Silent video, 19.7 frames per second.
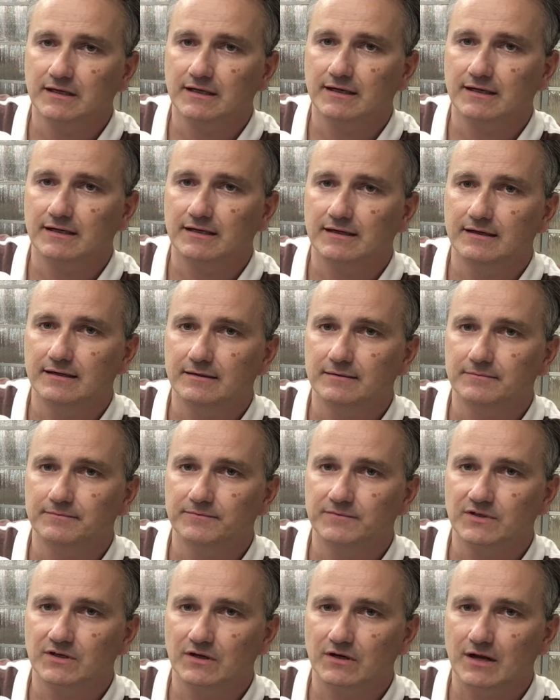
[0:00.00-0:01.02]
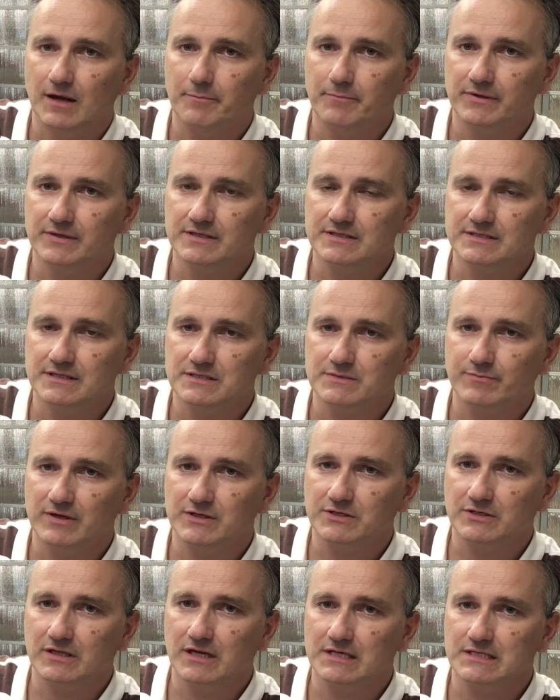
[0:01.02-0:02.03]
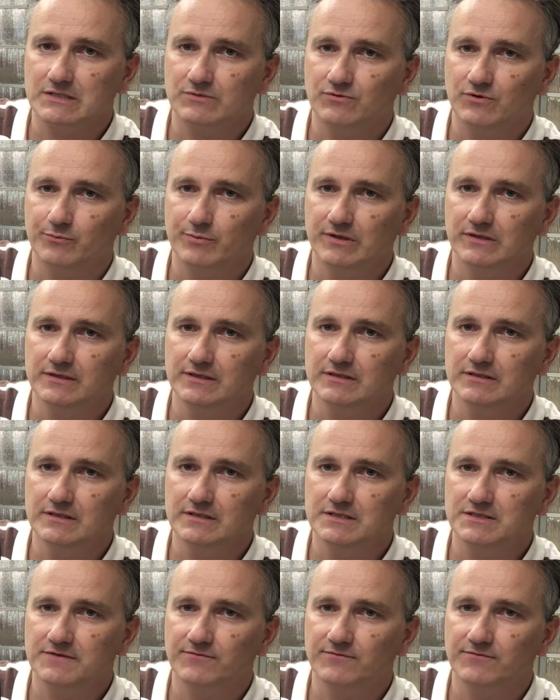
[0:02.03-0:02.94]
There are companies that specialize in rebuilding these.